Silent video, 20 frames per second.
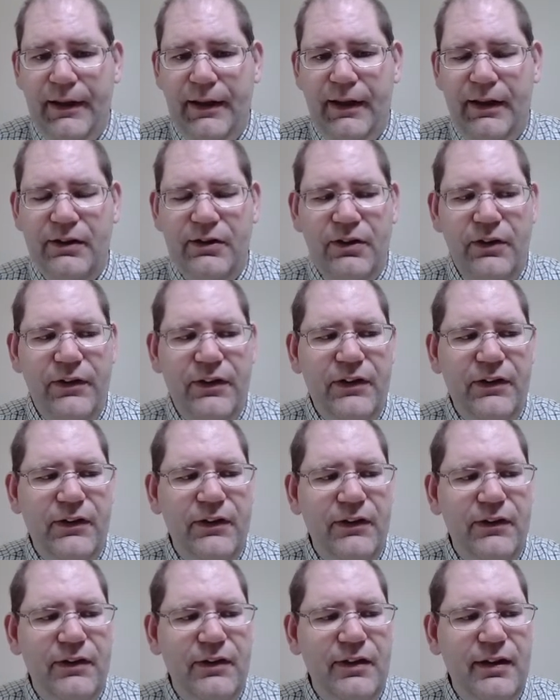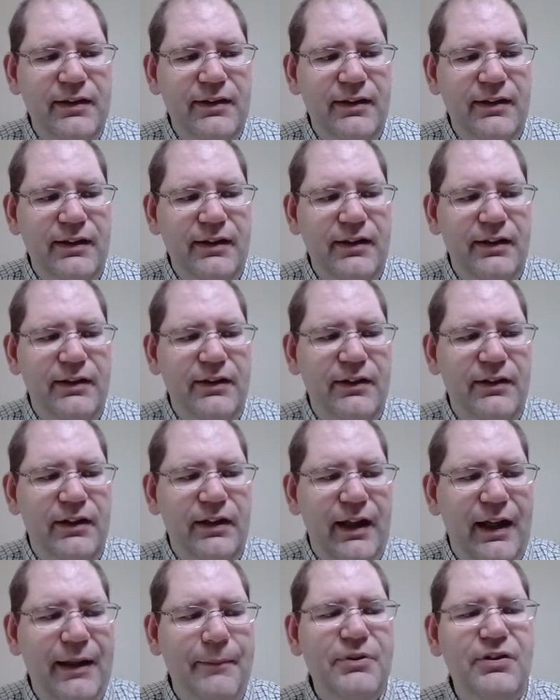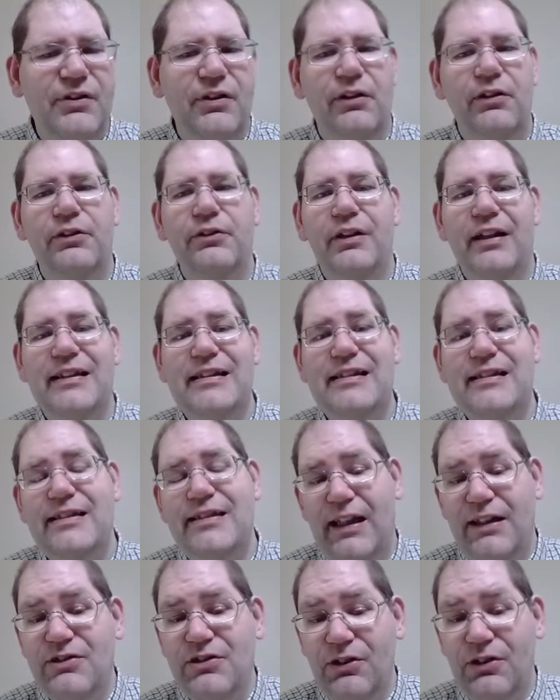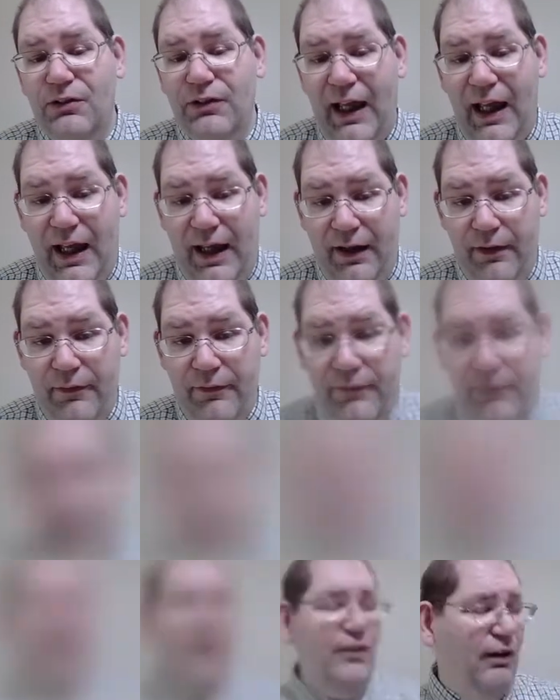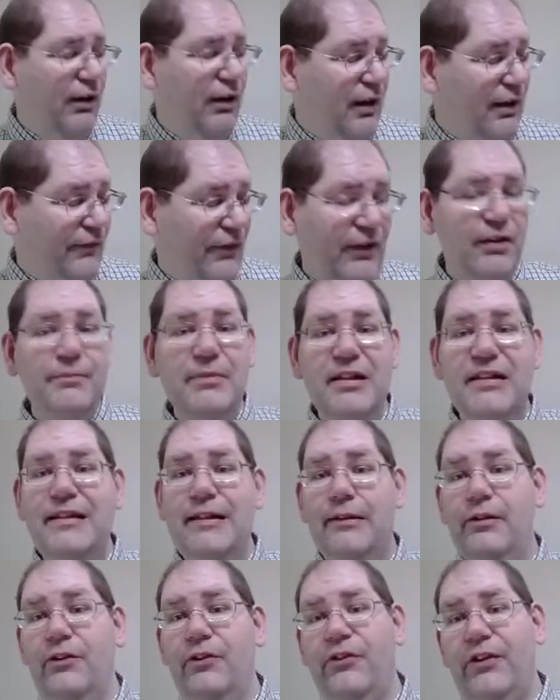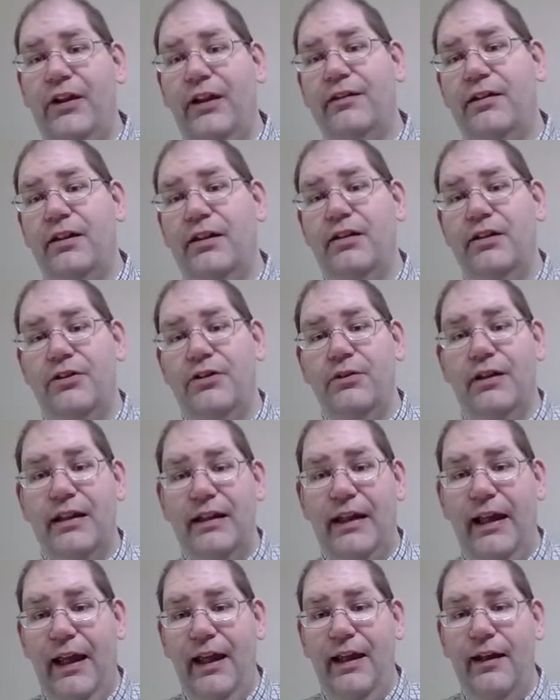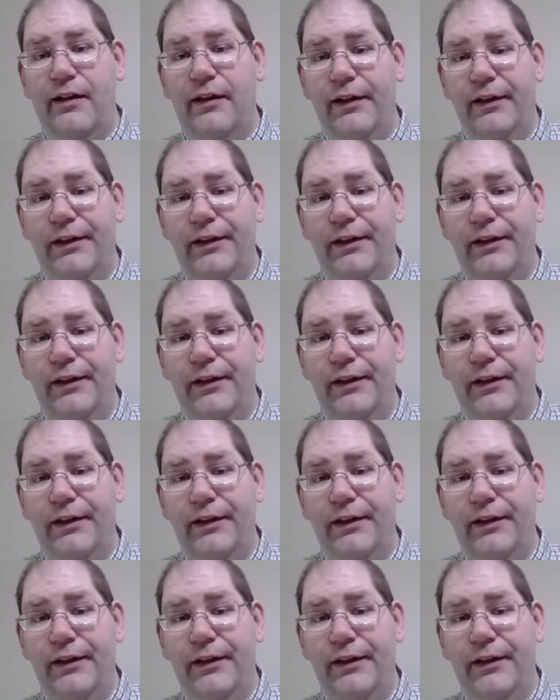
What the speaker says: And so this is an absolute essential to have. There's a lot of other materials out there you can get,